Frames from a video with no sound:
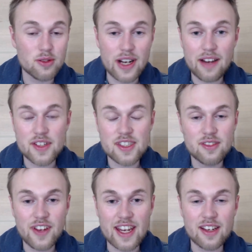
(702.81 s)
drive us
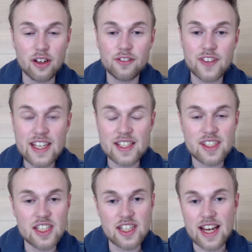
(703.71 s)
to think of
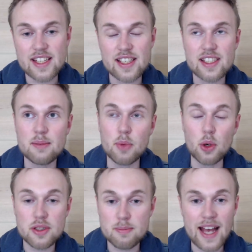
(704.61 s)
ESTJs as the
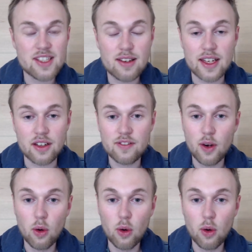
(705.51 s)
most masculine of